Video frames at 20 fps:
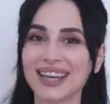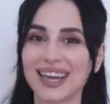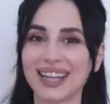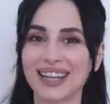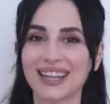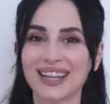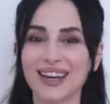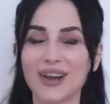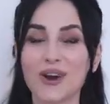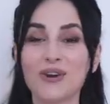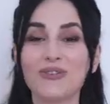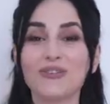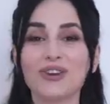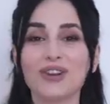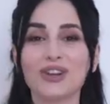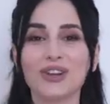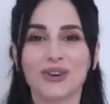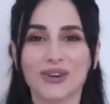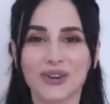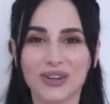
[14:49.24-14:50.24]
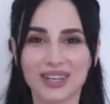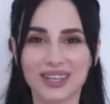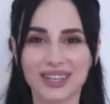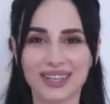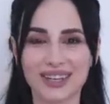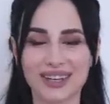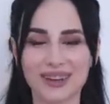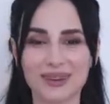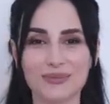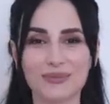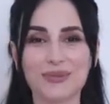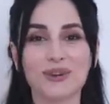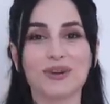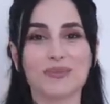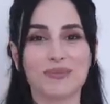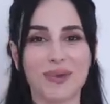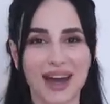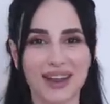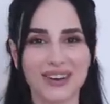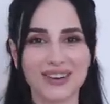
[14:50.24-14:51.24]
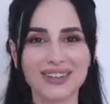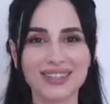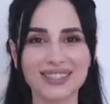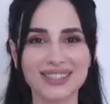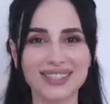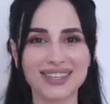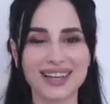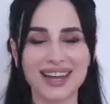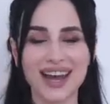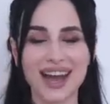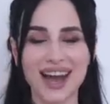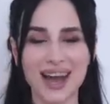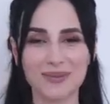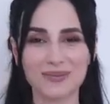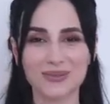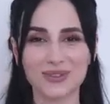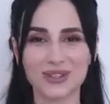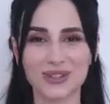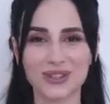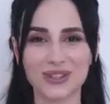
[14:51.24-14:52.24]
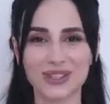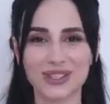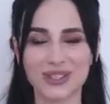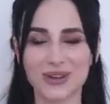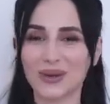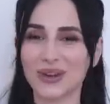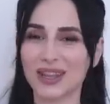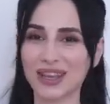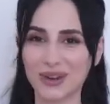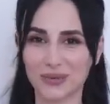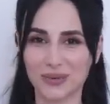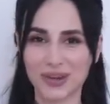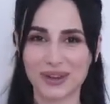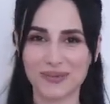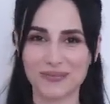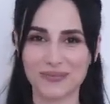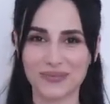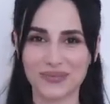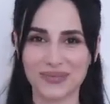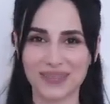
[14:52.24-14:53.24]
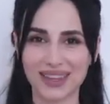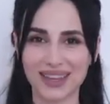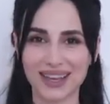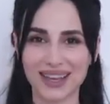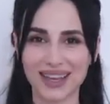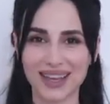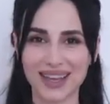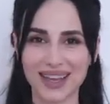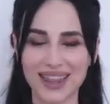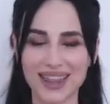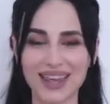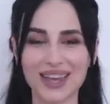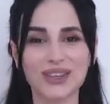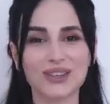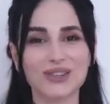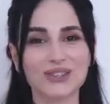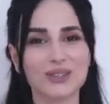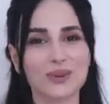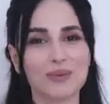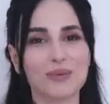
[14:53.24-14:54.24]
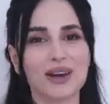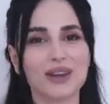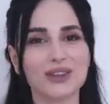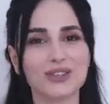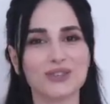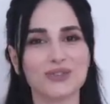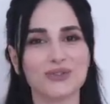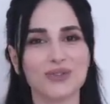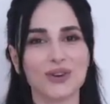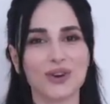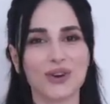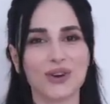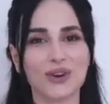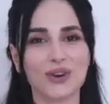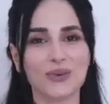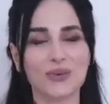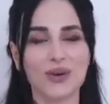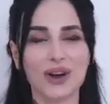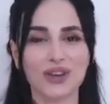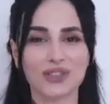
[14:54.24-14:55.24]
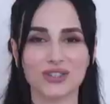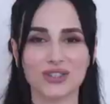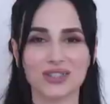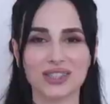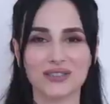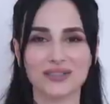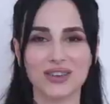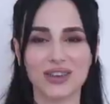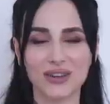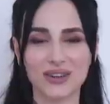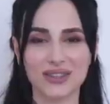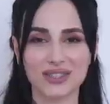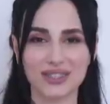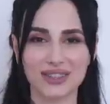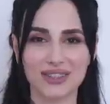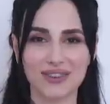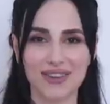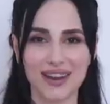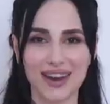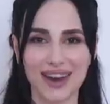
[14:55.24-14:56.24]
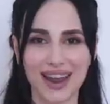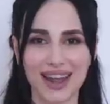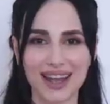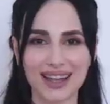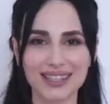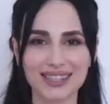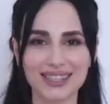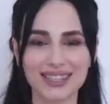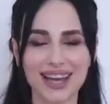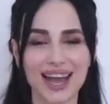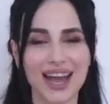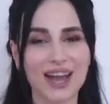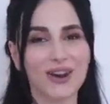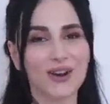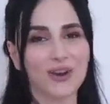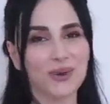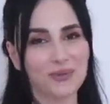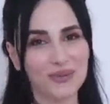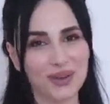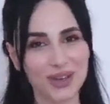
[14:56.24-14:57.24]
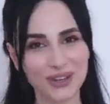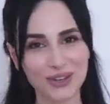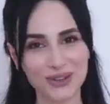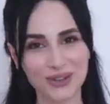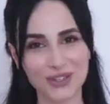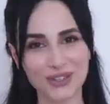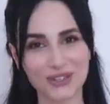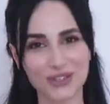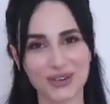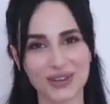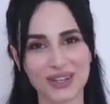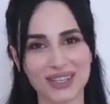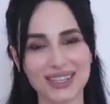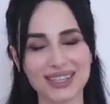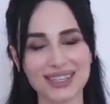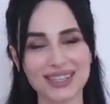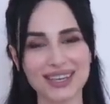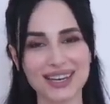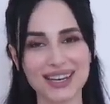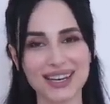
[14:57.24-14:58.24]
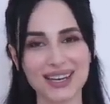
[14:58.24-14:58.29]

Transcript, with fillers: can overlook poor manners, I'm sure so can we. Thank you so much for watching this video until the very end. I hope that you enjoyed it.